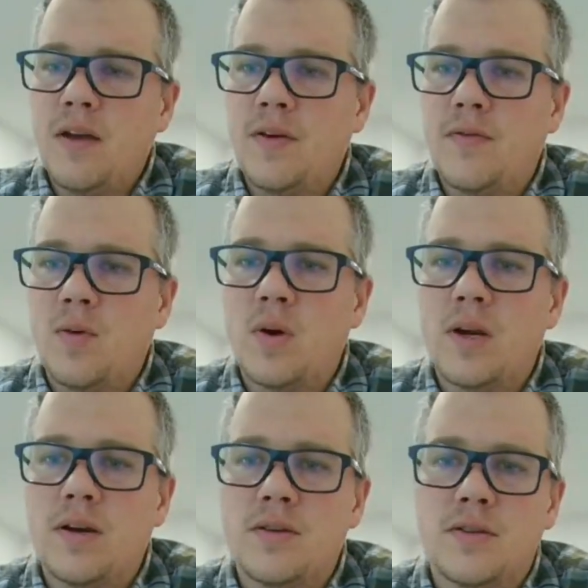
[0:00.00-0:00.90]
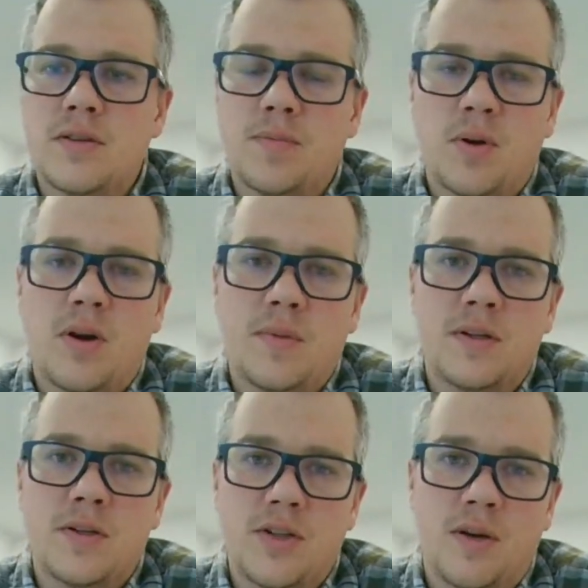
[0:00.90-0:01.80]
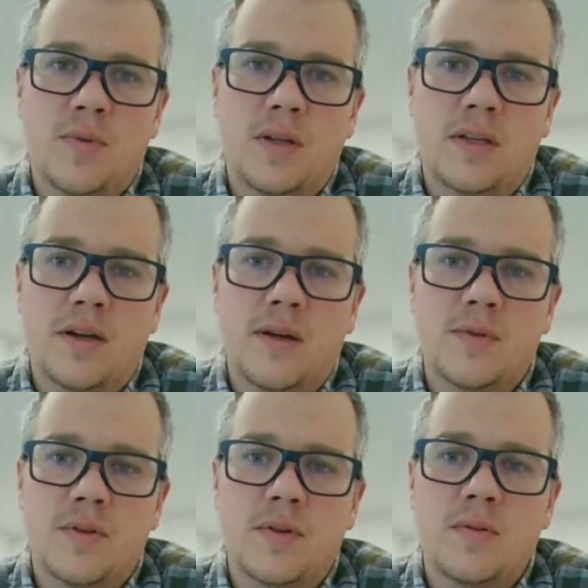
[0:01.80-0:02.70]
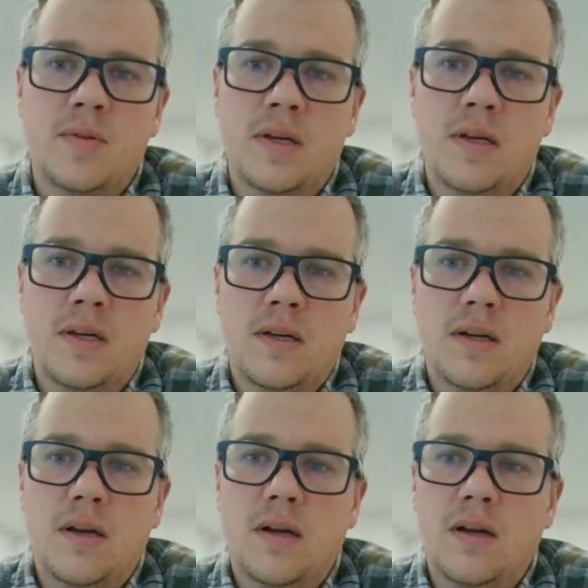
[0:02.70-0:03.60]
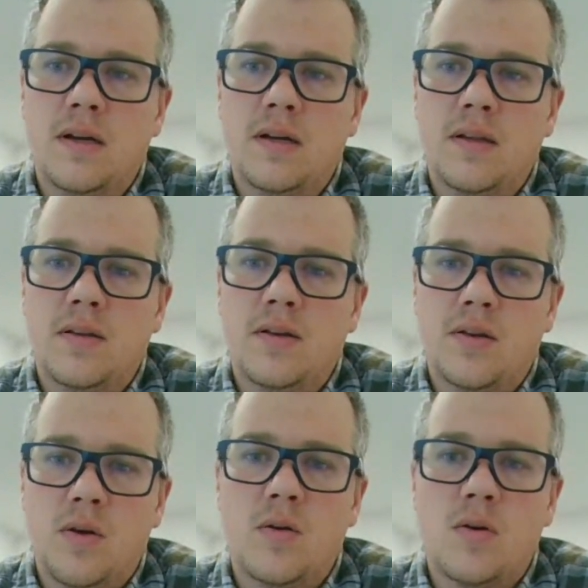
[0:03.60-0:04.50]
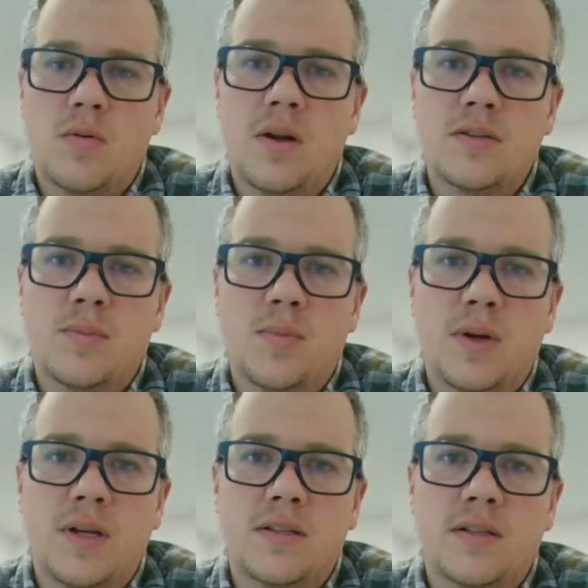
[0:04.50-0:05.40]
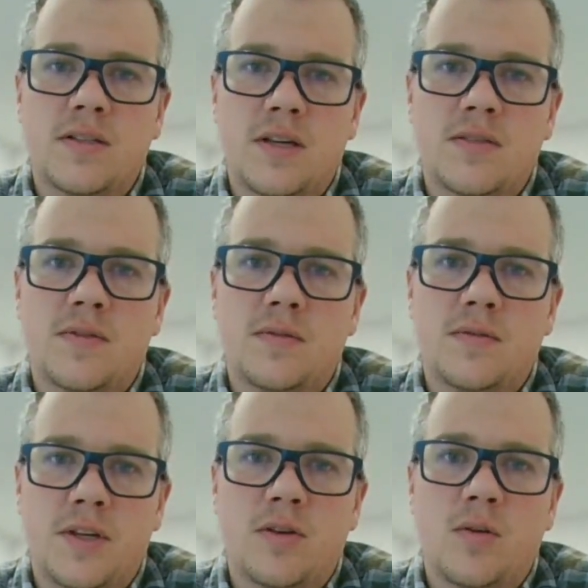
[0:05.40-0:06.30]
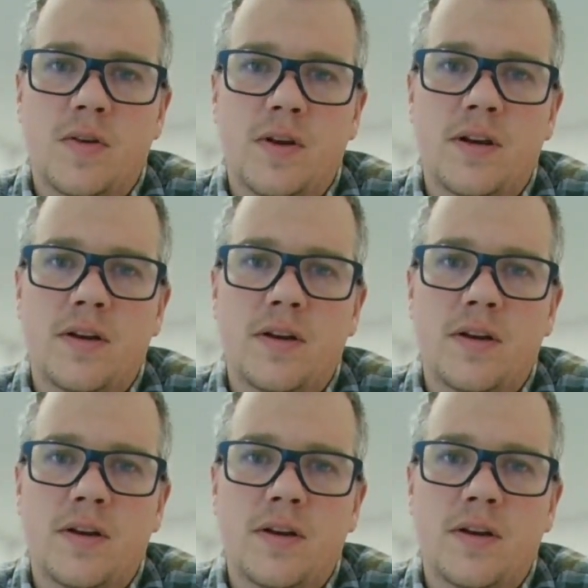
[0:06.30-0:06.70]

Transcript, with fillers: Every four years, is a predominant chum run that comes through. Uh, the coho runs are pretty successful year over